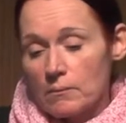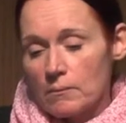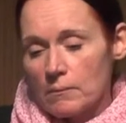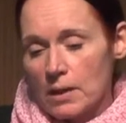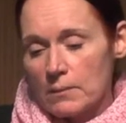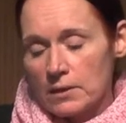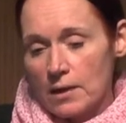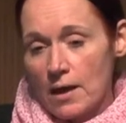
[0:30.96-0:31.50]

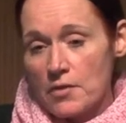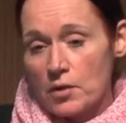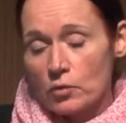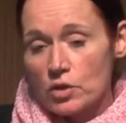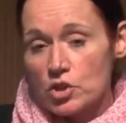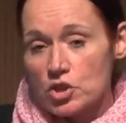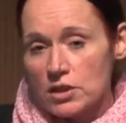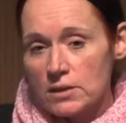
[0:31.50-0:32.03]
maybe other
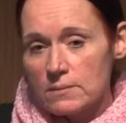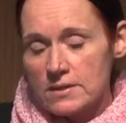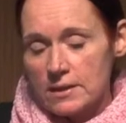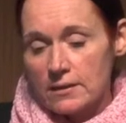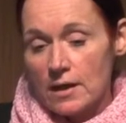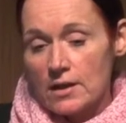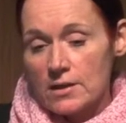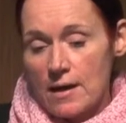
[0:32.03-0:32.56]
regimes
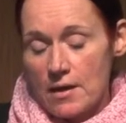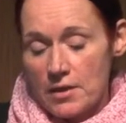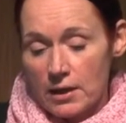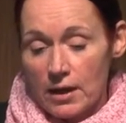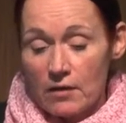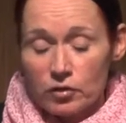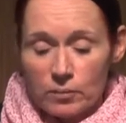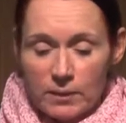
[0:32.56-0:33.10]
and
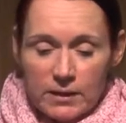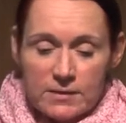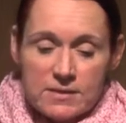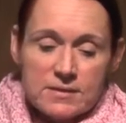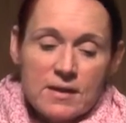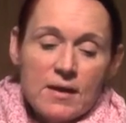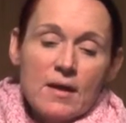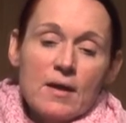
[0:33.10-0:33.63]
other
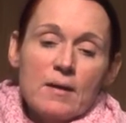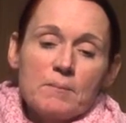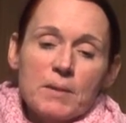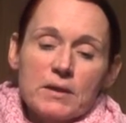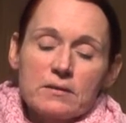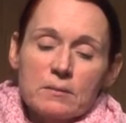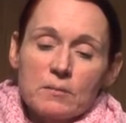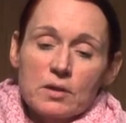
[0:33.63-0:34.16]
governments,
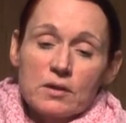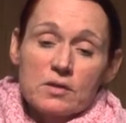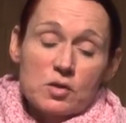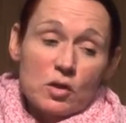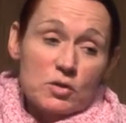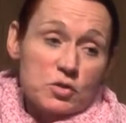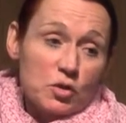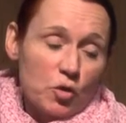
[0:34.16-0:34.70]
but
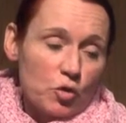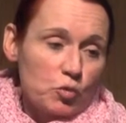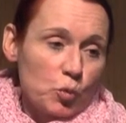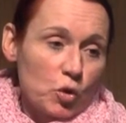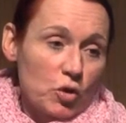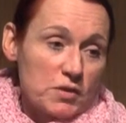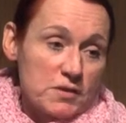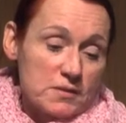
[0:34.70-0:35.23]
it's also not
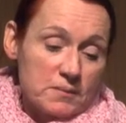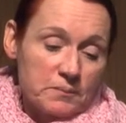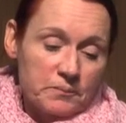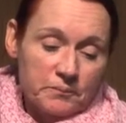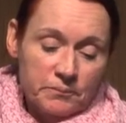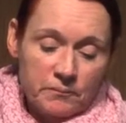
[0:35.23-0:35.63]
worse.